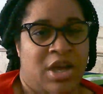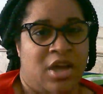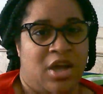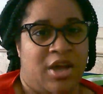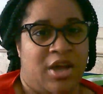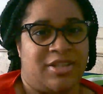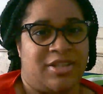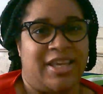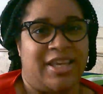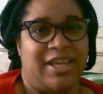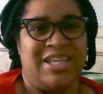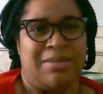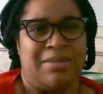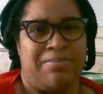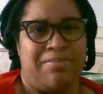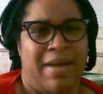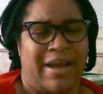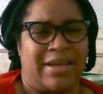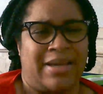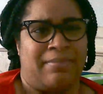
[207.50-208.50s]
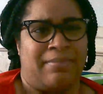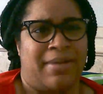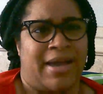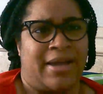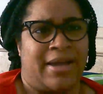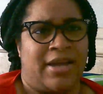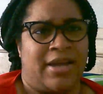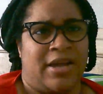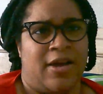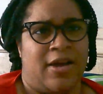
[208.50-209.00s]
Uh, taking it back
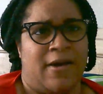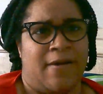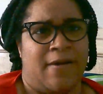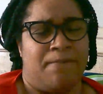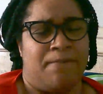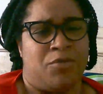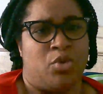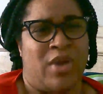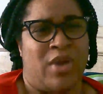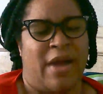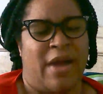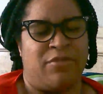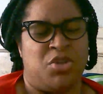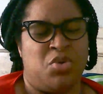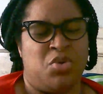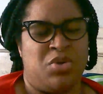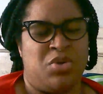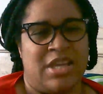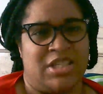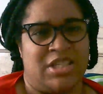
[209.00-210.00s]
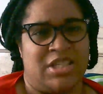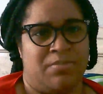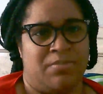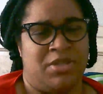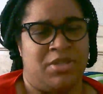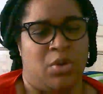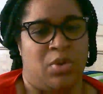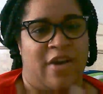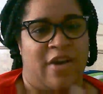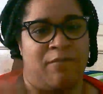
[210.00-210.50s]
back. Um, so we have two kingdoms
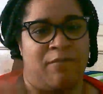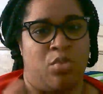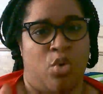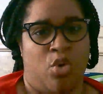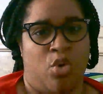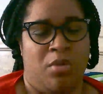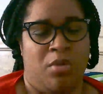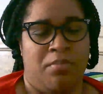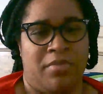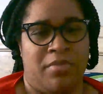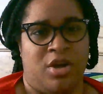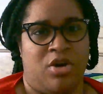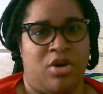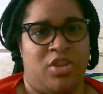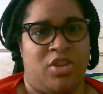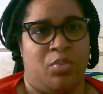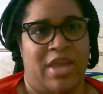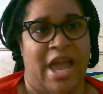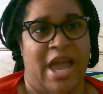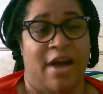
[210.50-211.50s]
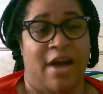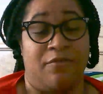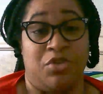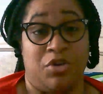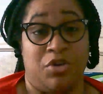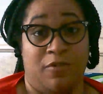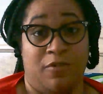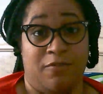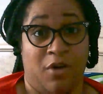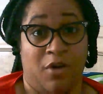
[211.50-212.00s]
here. We have Poromir and then we have
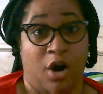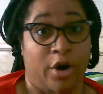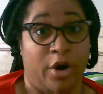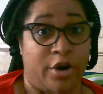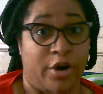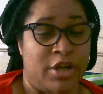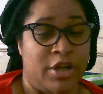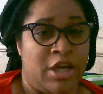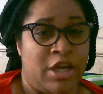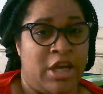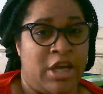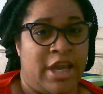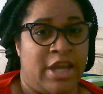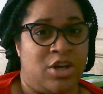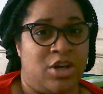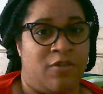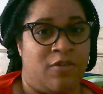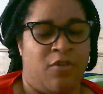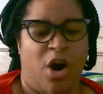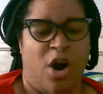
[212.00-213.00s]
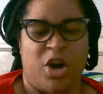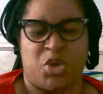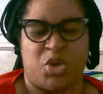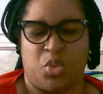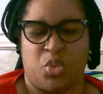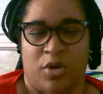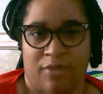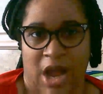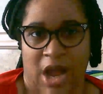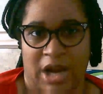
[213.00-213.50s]
Navarre. And Navarre is
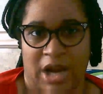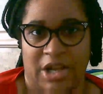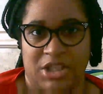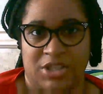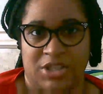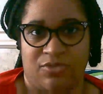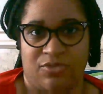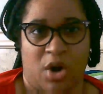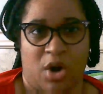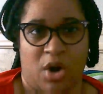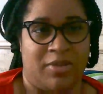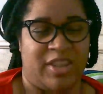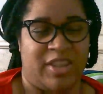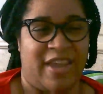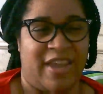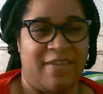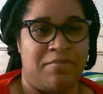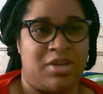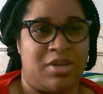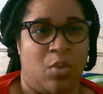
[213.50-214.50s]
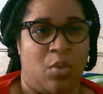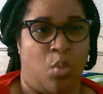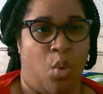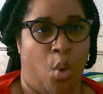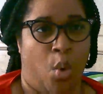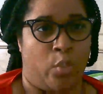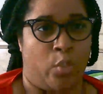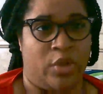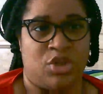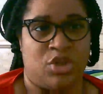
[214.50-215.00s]
where Violet's from. And they've been at
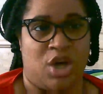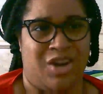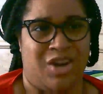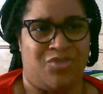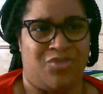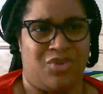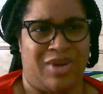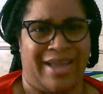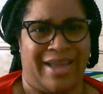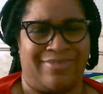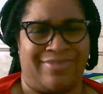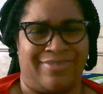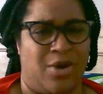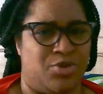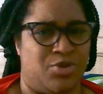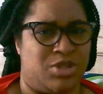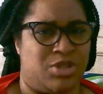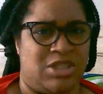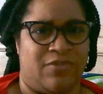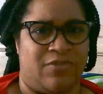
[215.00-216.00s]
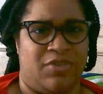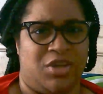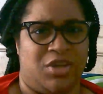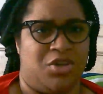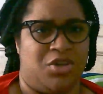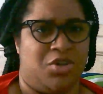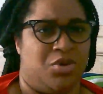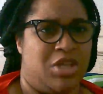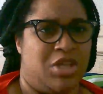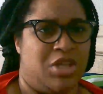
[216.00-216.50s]
war with each other for like thousands of
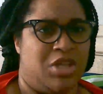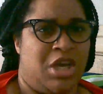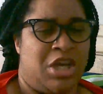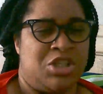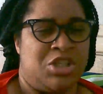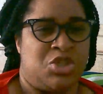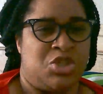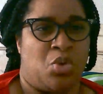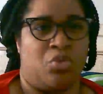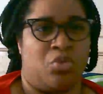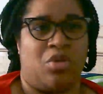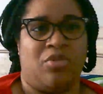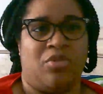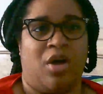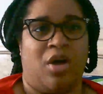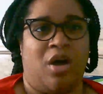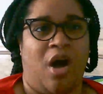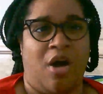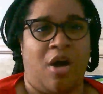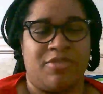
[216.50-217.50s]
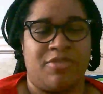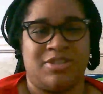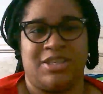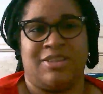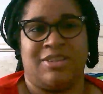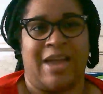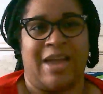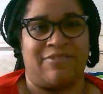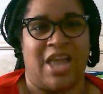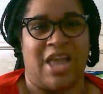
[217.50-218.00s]
years. So obviously
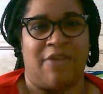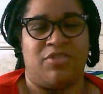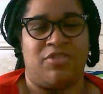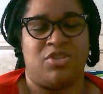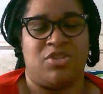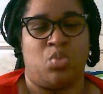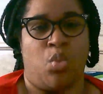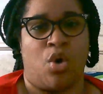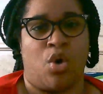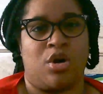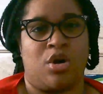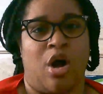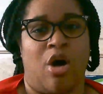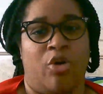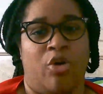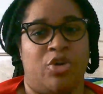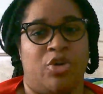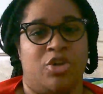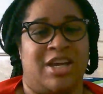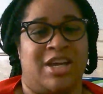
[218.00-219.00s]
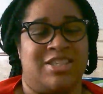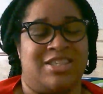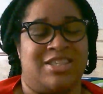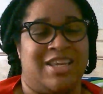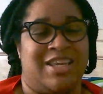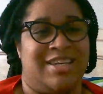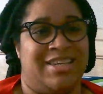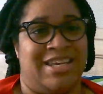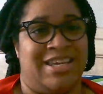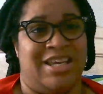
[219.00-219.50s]
they have to have this war college because
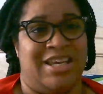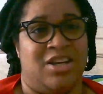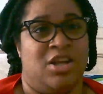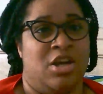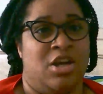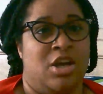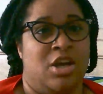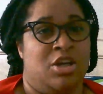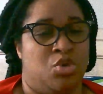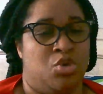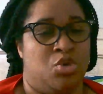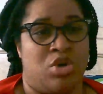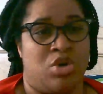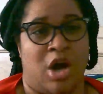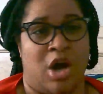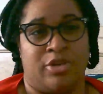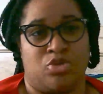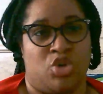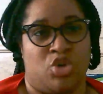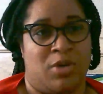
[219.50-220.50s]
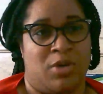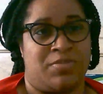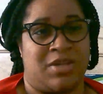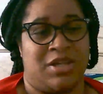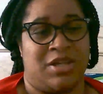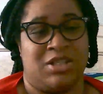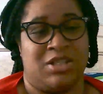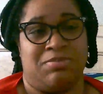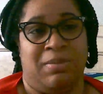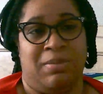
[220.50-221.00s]
they need new conscript
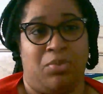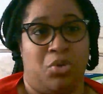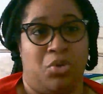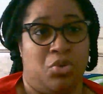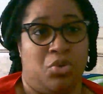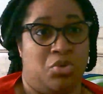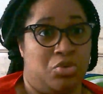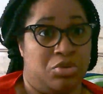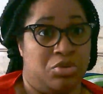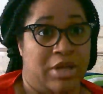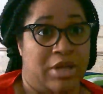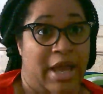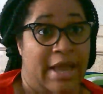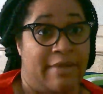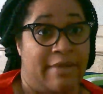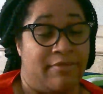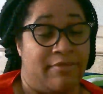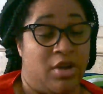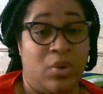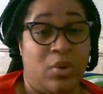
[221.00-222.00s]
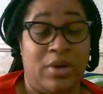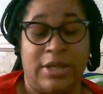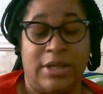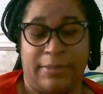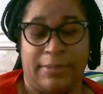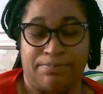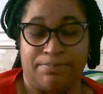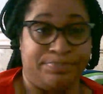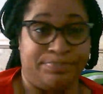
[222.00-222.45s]
because people died very quickly.